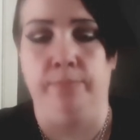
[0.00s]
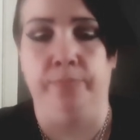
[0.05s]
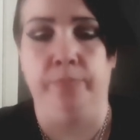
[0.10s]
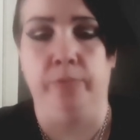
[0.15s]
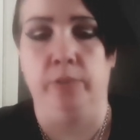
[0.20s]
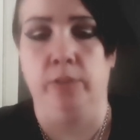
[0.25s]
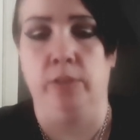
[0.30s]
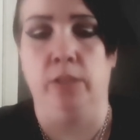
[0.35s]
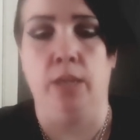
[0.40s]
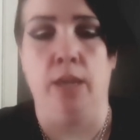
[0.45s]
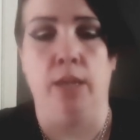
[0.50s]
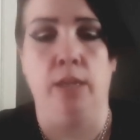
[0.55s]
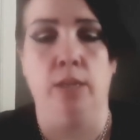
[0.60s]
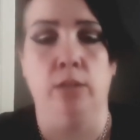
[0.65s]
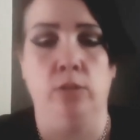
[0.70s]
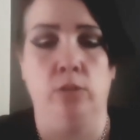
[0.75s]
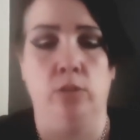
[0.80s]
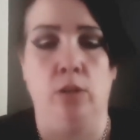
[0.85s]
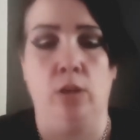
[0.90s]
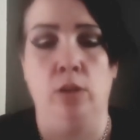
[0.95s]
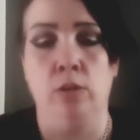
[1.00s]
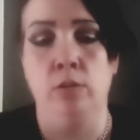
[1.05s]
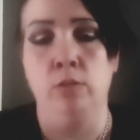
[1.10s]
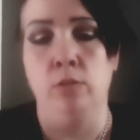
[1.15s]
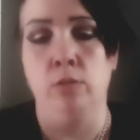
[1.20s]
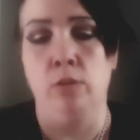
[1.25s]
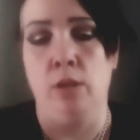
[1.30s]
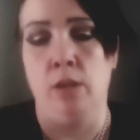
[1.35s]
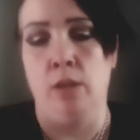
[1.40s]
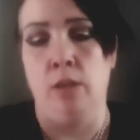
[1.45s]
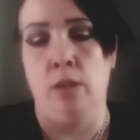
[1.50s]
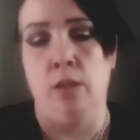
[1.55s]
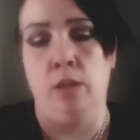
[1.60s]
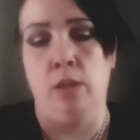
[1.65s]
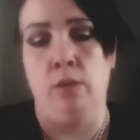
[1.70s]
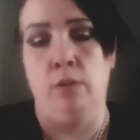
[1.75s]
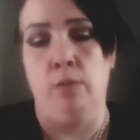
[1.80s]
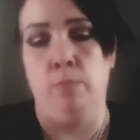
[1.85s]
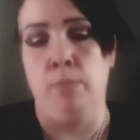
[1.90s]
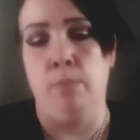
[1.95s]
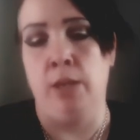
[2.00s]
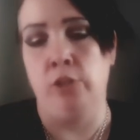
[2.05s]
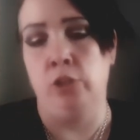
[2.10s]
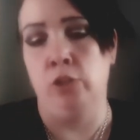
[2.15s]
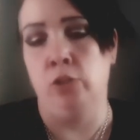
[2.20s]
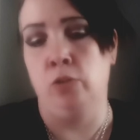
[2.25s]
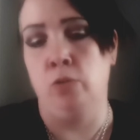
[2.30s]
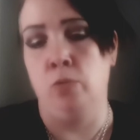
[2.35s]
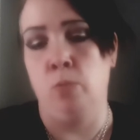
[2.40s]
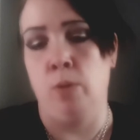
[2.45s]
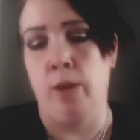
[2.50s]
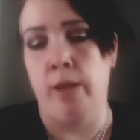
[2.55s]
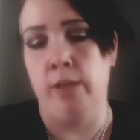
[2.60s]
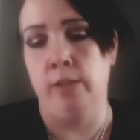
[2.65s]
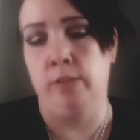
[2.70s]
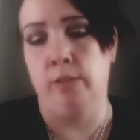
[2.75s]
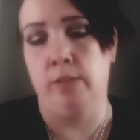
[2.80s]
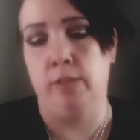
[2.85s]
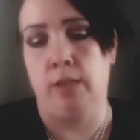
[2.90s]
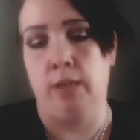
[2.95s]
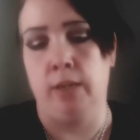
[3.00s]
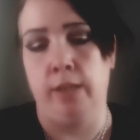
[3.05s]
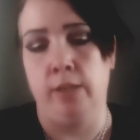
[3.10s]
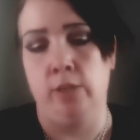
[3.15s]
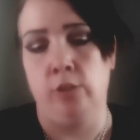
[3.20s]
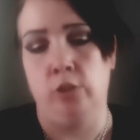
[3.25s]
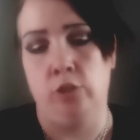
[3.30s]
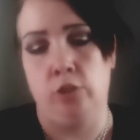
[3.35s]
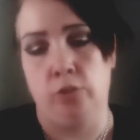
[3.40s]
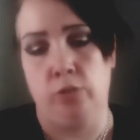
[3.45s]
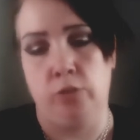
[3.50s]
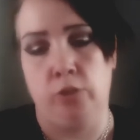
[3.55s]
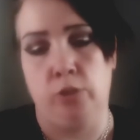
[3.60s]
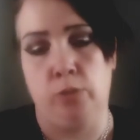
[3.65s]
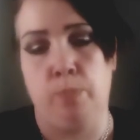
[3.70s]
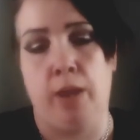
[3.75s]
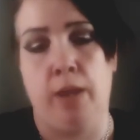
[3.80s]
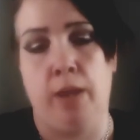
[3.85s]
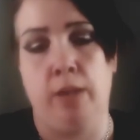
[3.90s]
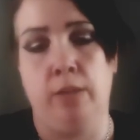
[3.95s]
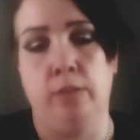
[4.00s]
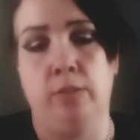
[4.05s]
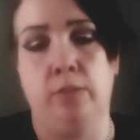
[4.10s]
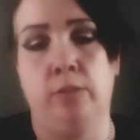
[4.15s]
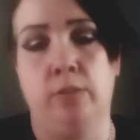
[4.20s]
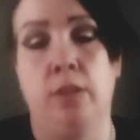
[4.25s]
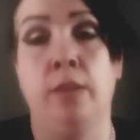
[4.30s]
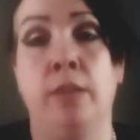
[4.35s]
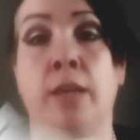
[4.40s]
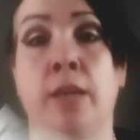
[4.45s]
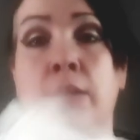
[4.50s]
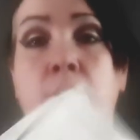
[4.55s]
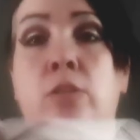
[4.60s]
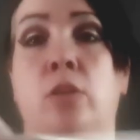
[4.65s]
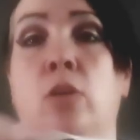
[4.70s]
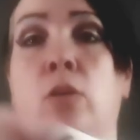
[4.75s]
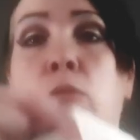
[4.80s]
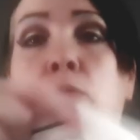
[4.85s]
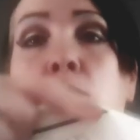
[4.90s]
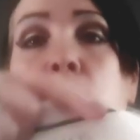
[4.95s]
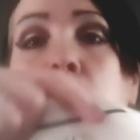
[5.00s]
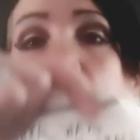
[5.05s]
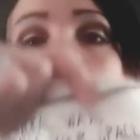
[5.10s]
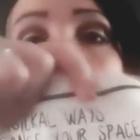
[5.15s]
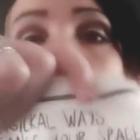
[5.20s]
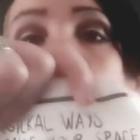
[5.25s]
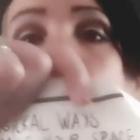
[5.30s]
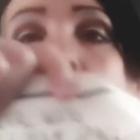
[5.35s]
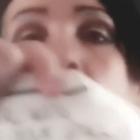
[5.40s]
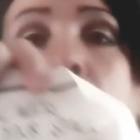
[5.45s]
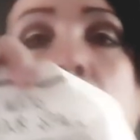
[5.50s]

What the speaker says: to get into. Magical ways to cleanse your space. Oh, that's cool. So a page